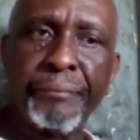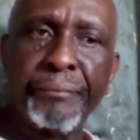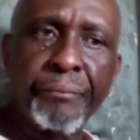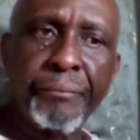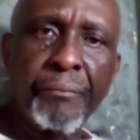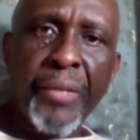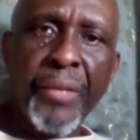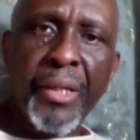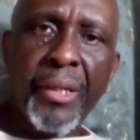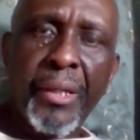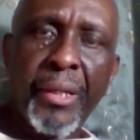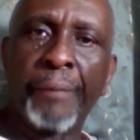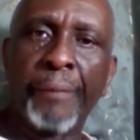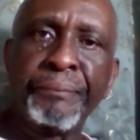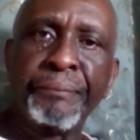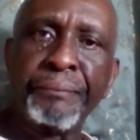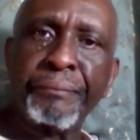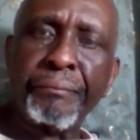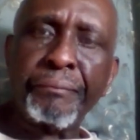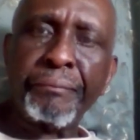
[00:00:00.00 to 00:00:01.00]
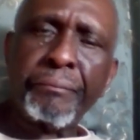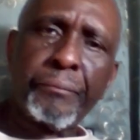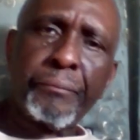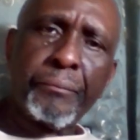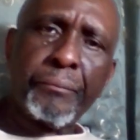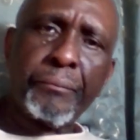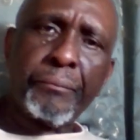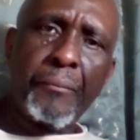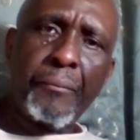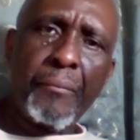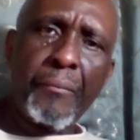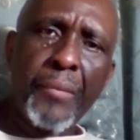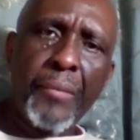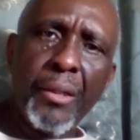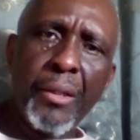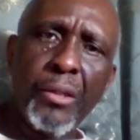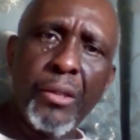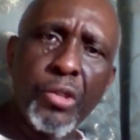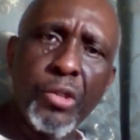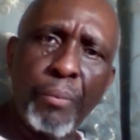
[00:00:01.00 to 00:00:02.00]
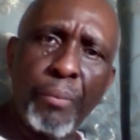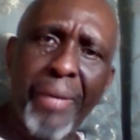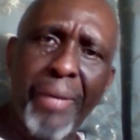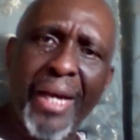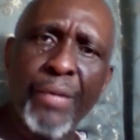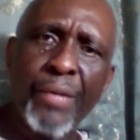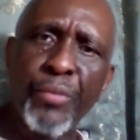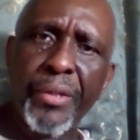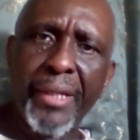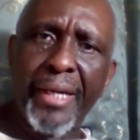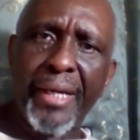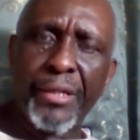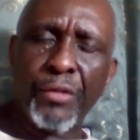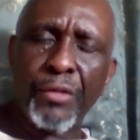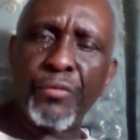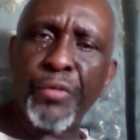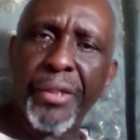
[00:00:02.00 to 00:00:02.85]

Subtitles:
um, so by the end of